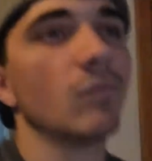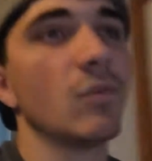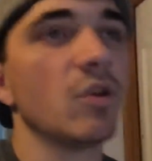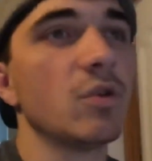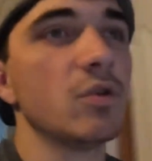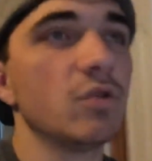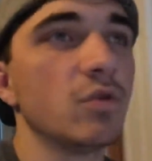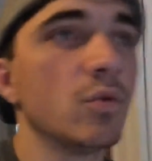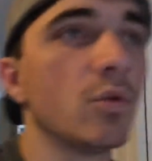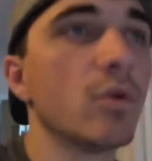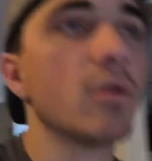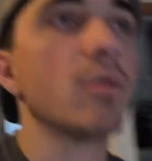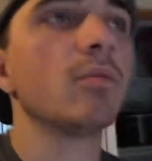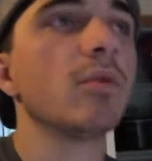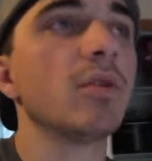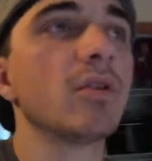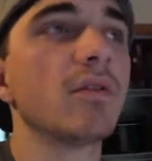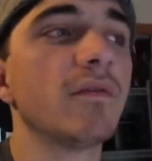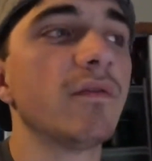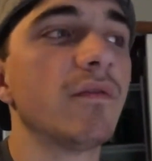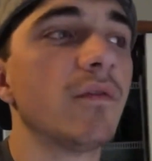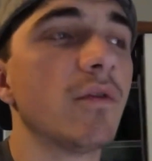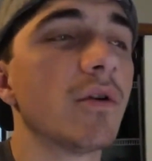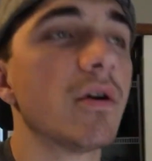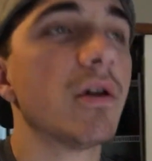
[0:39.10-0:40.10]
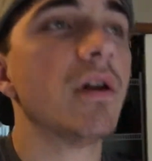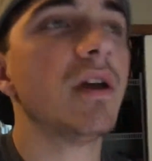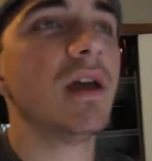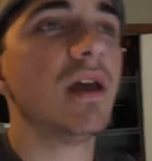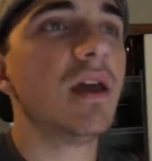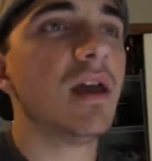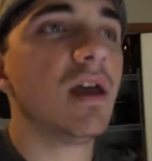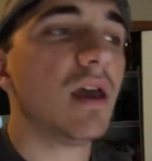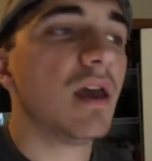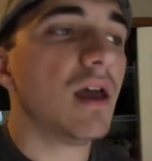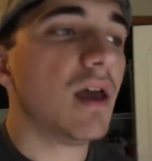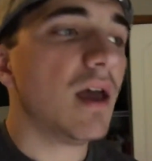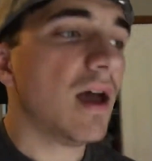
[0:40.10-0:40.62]
that's what I'm looking for,
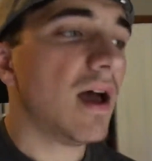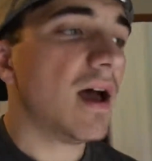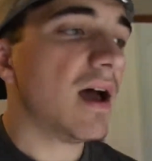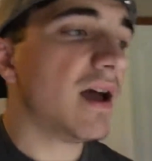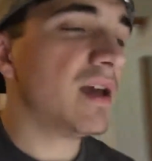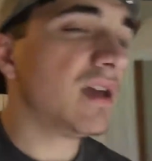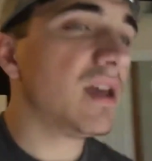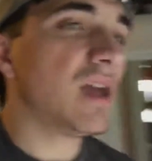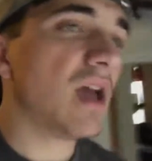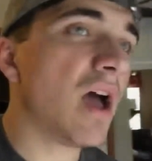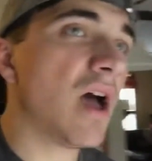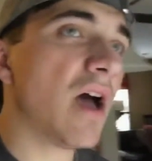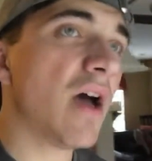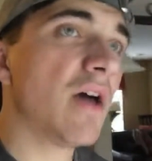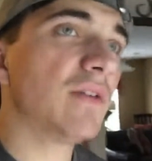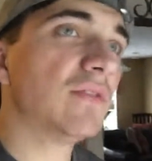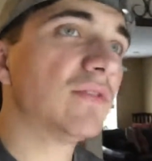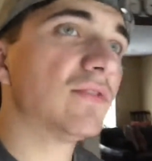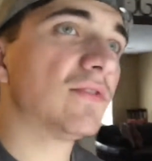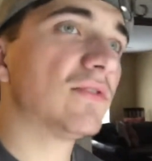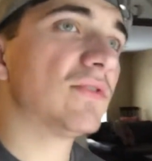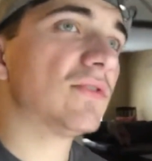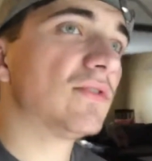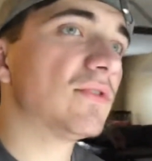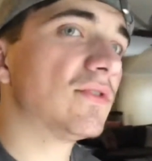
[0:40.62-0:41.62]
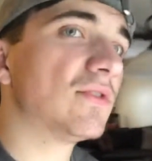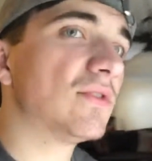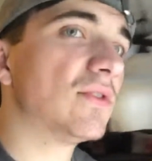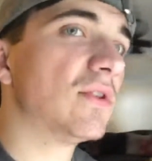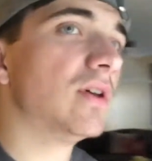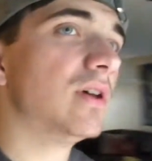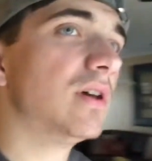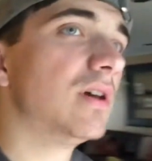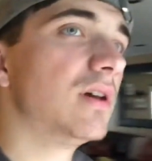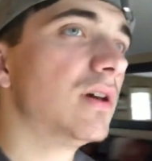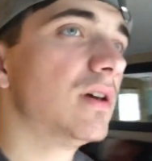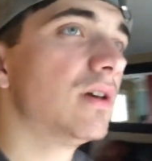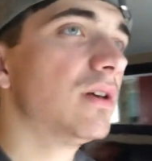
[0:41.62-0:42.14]
I guess,
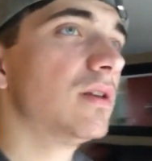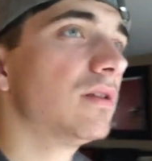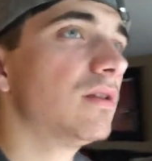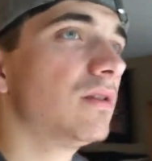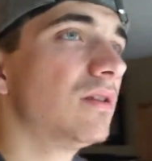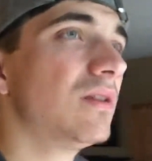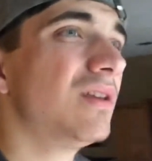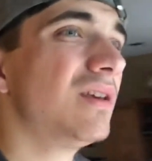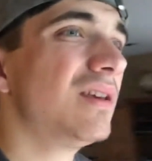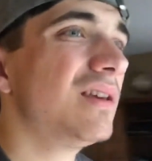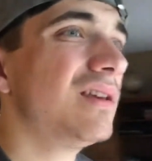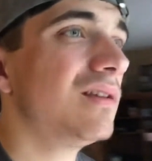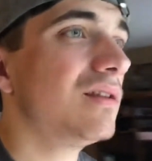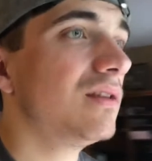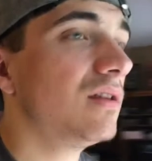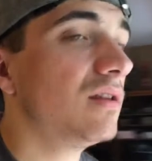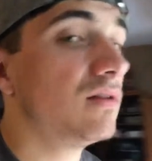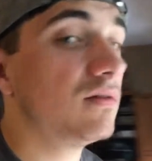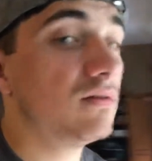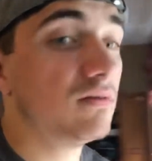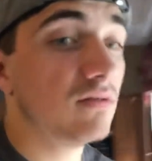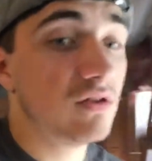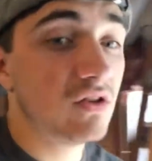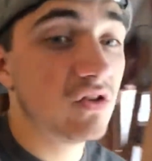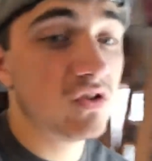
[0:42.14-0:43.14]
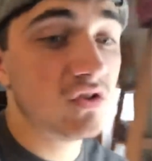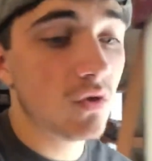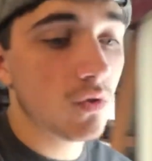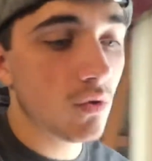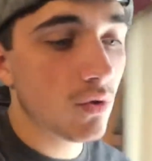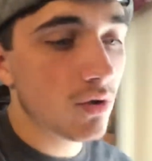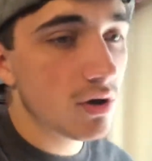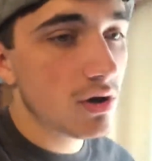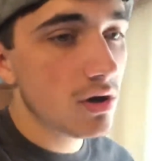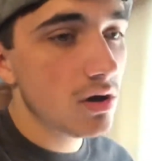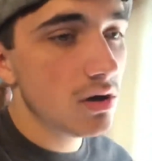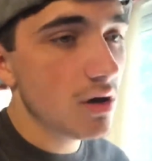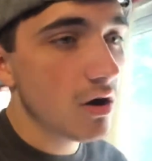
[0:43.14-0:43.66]
the
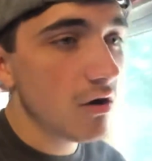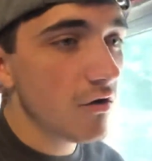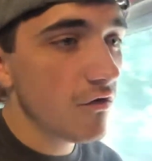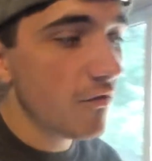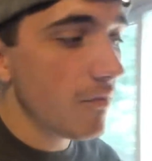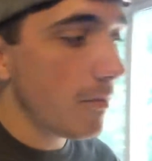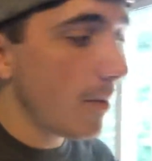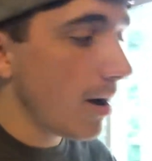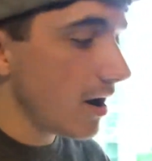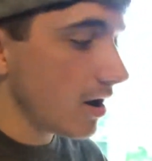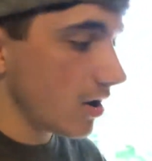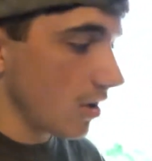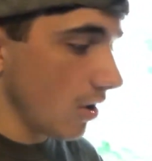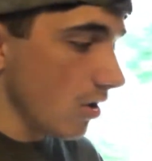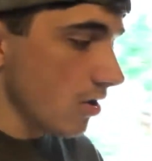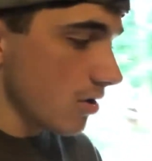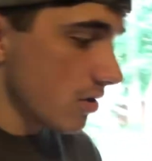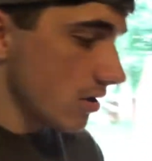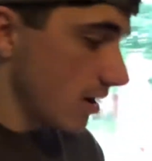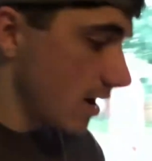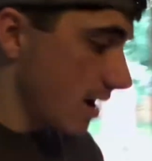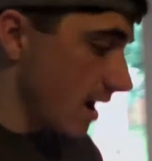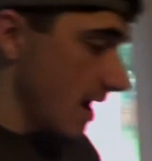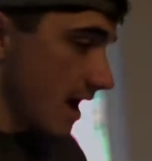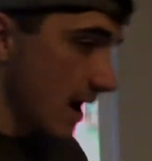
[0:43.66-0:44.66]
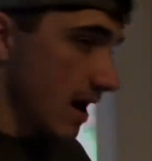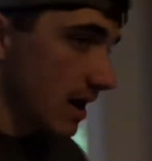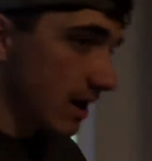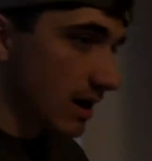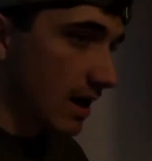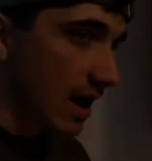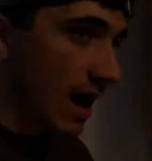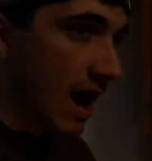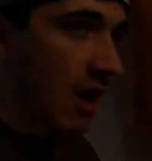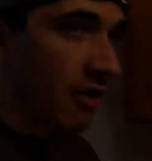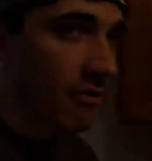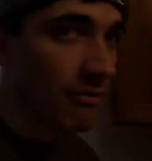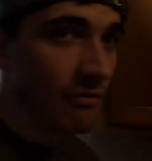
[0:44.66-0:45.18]
story of my car and
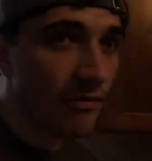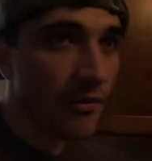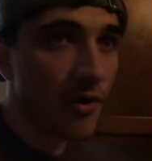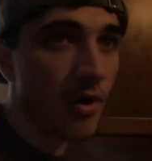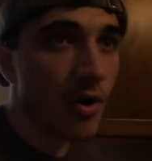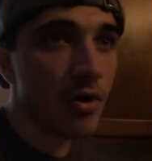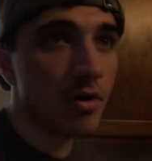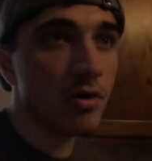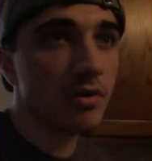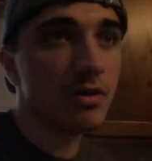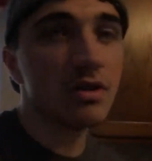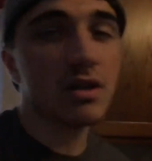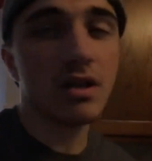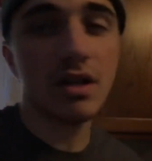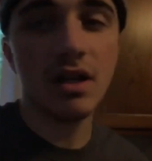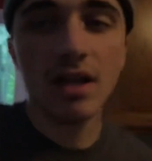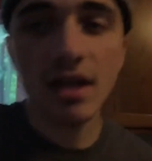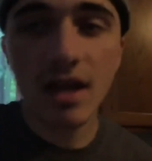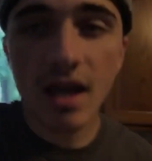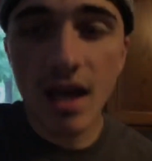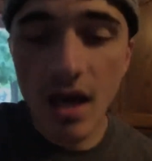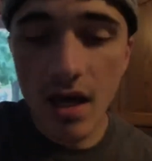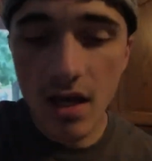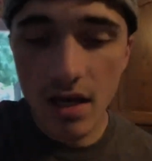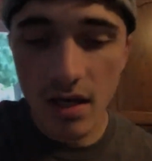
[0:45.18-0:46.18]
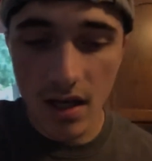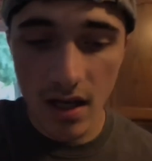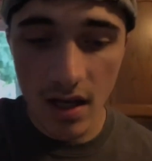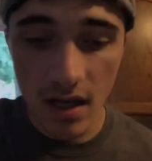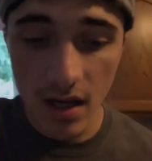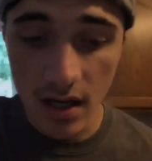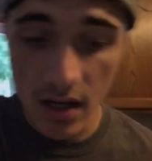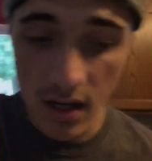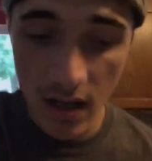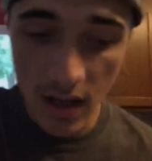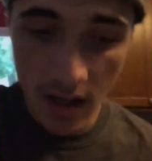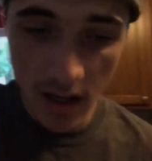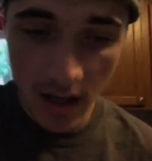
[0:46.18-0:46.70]
how far it's going to get
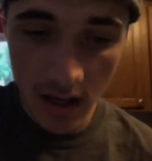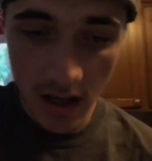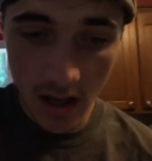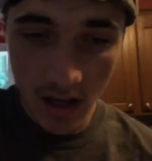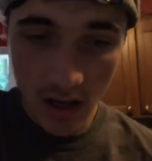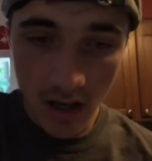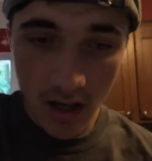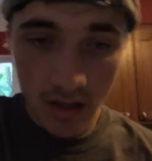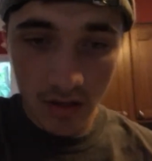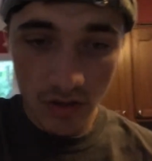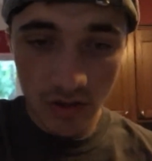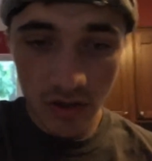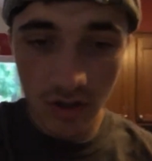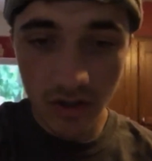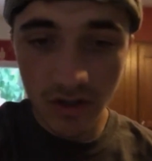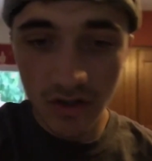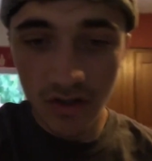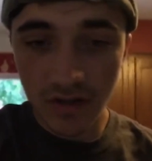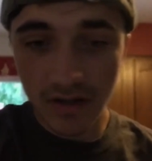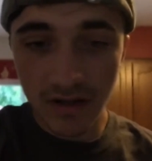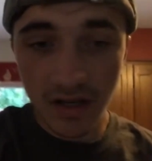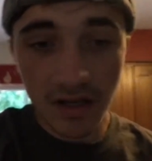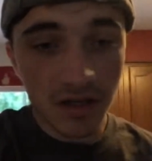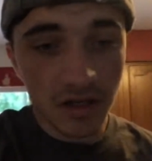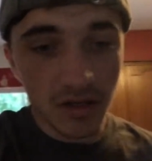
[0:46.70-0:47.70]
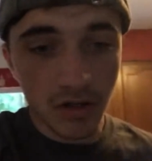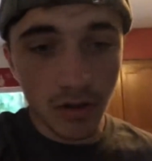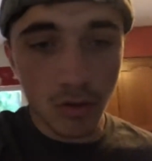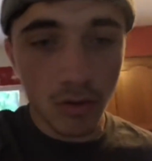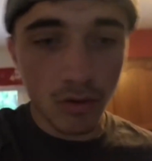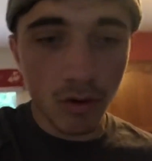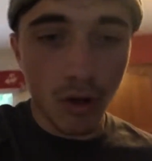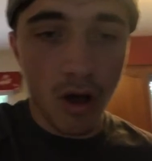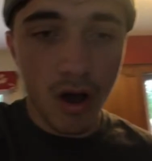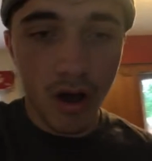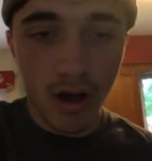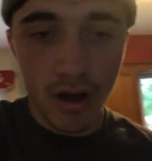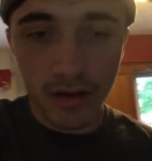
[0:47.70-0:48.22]
and just taking you
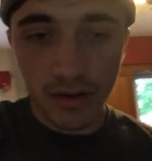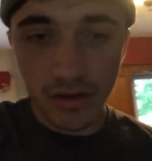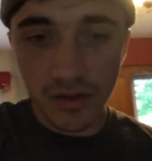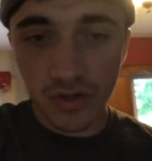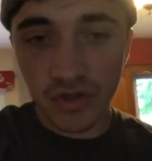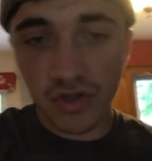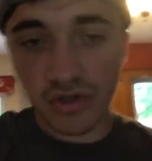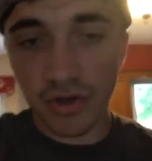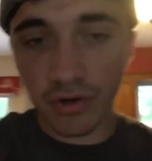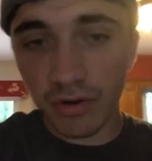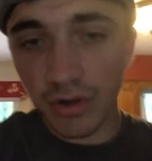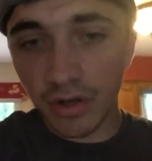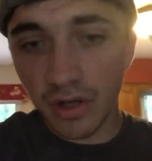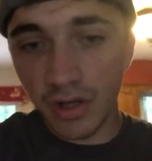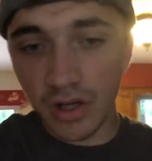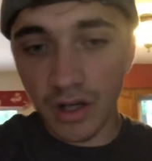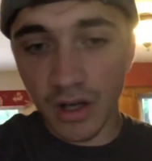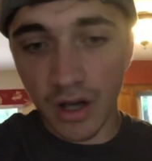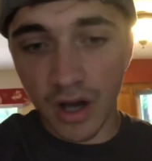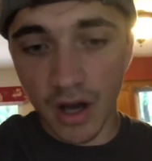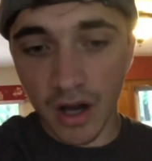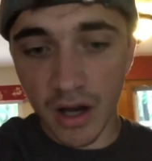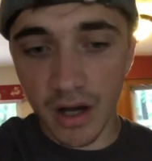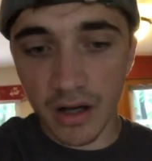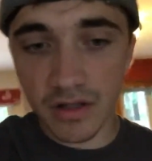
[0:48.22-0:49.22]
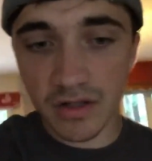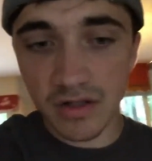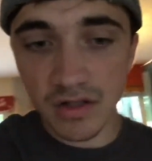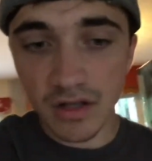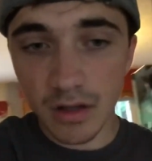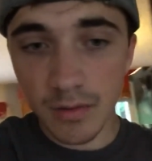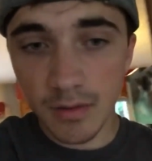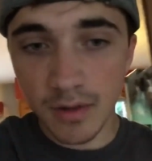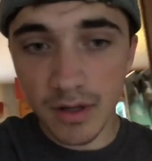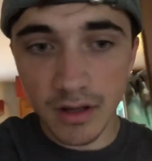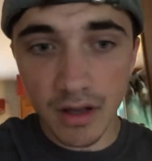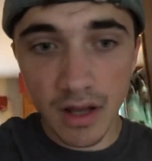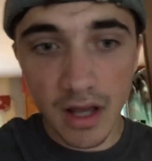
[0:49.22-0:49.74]
along on this journey. It's
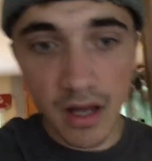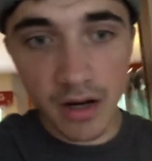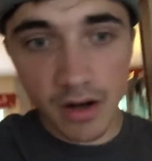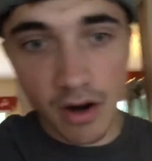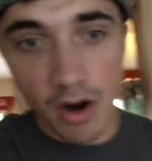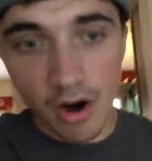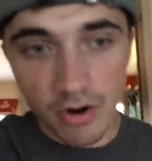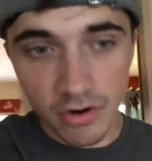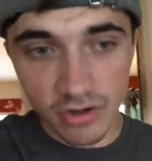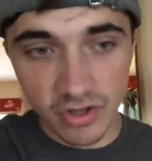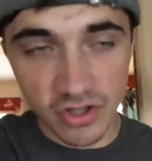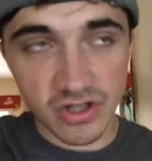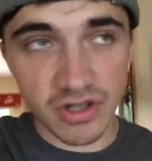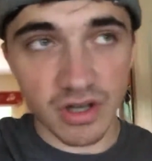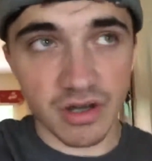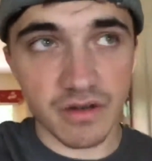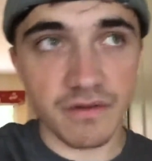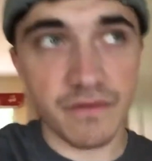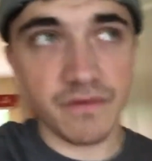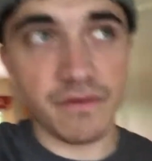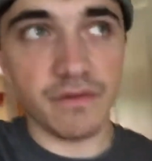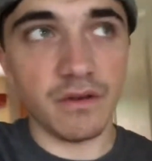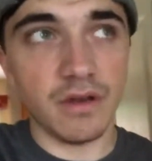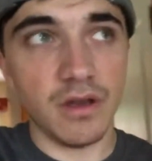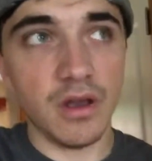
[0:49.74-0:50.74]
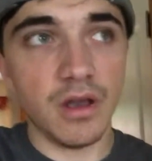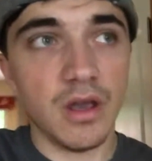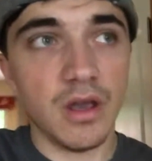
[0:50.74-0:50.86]
going to be a lot of car stuff